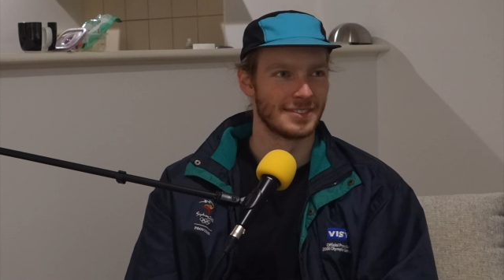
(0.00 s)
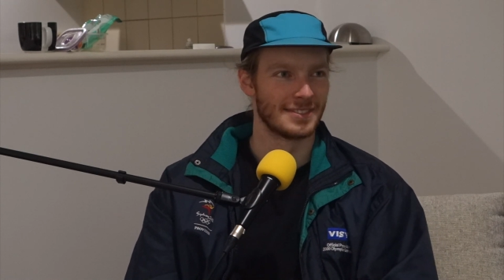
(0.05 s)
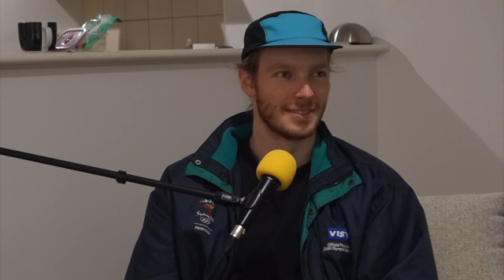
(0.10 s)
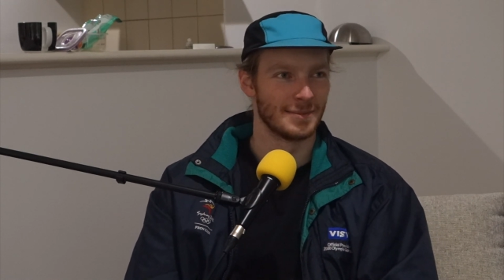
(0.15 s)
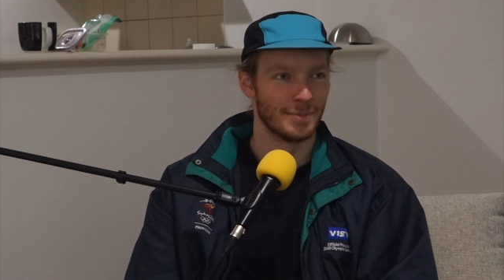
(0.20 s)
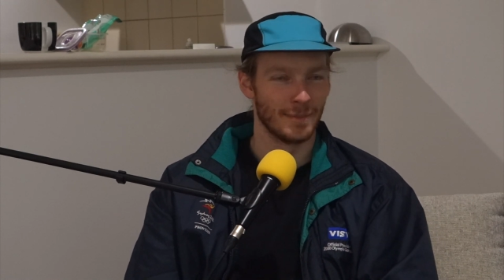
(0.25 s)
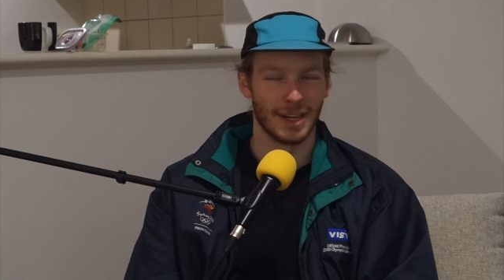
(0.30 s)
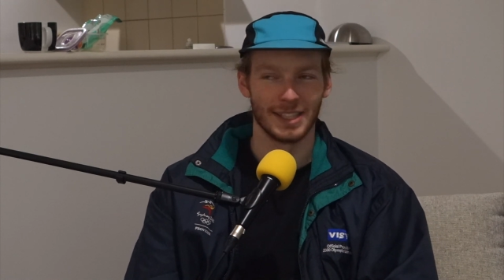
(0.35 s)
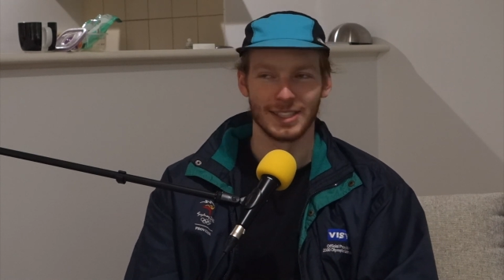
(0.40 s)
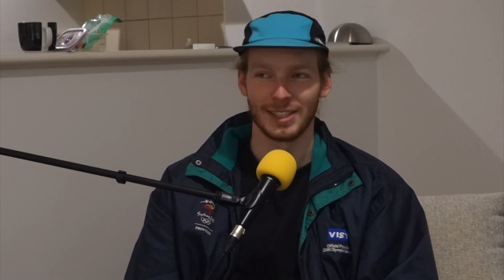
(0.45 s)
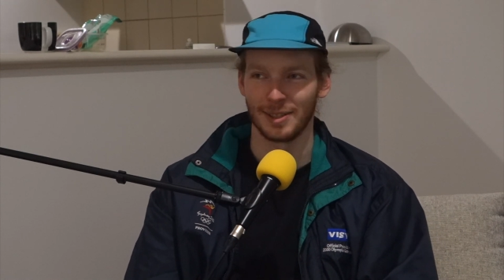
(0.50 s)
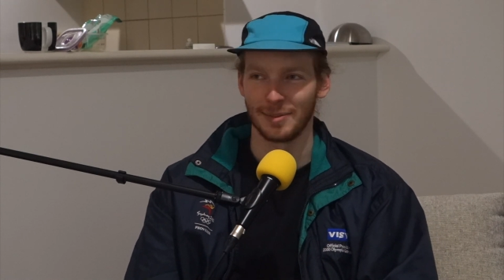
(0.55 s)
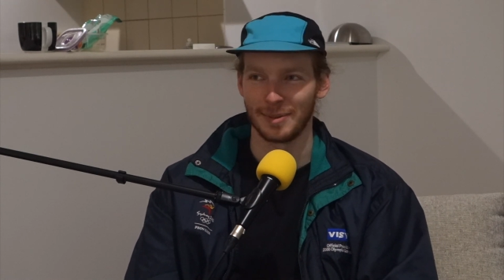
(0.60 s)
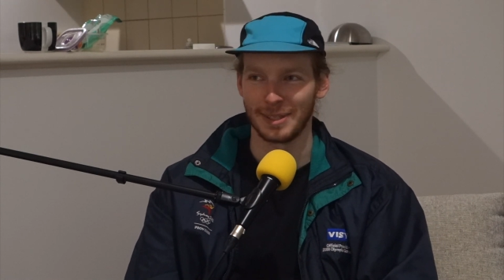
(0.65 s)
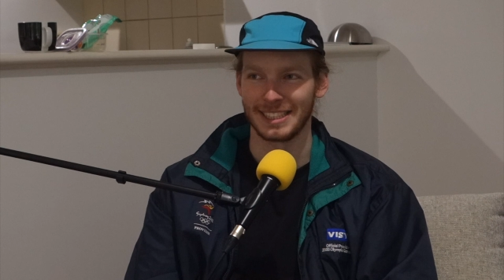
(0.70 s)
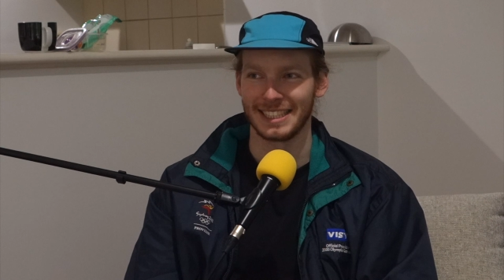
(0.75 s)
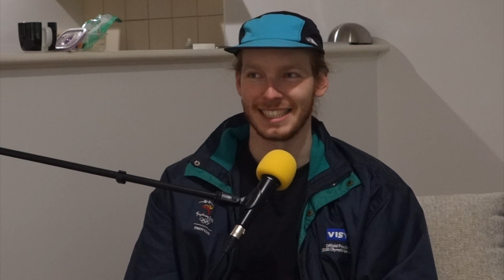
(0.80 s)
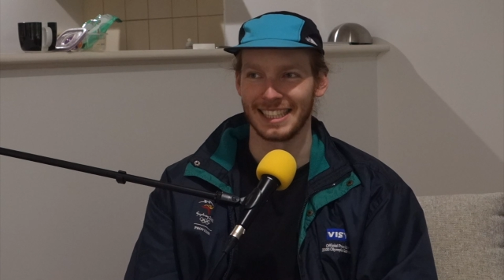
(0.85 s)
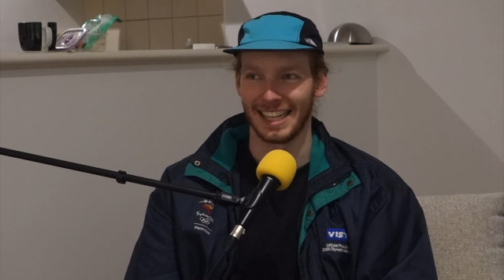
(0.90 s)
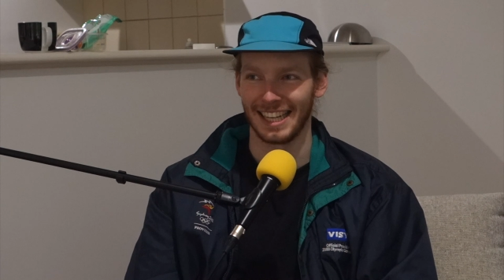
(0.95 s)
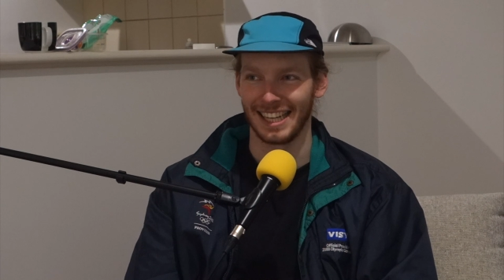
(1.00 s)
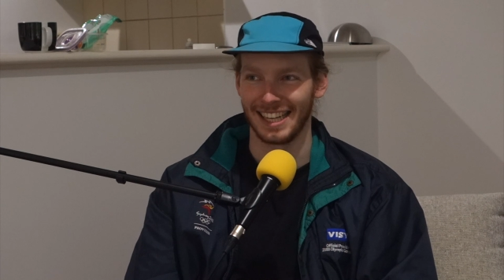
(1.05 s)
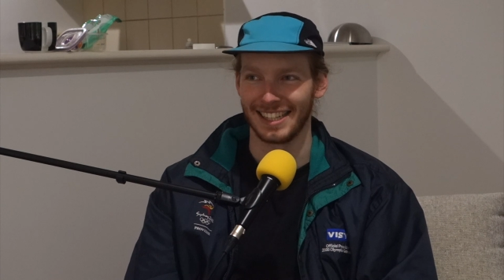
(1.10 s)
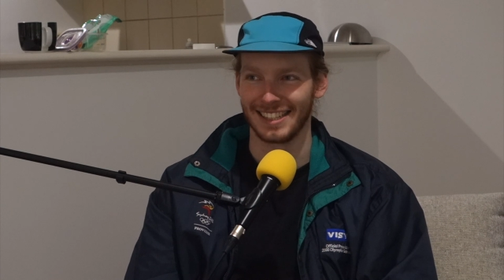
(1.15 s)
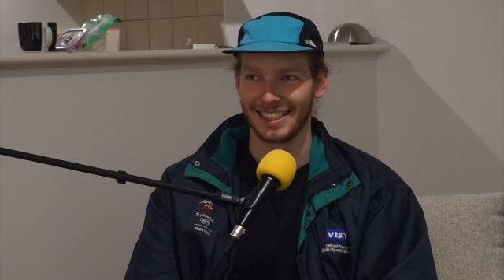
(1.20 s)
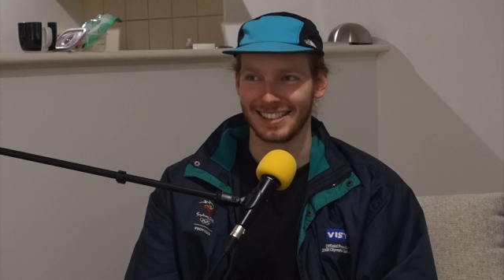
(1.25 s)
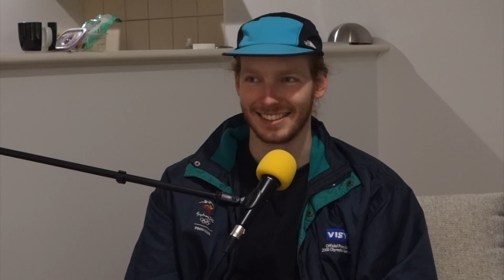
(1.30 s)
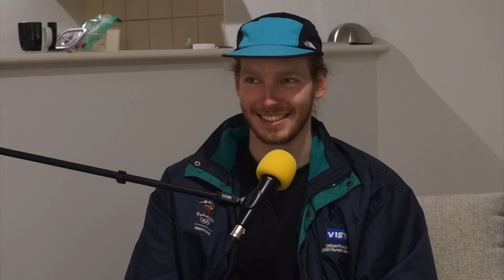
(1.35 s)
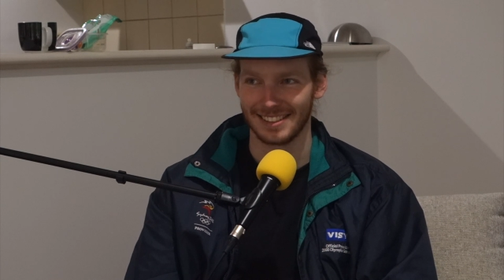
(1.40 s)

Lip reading: My topic today.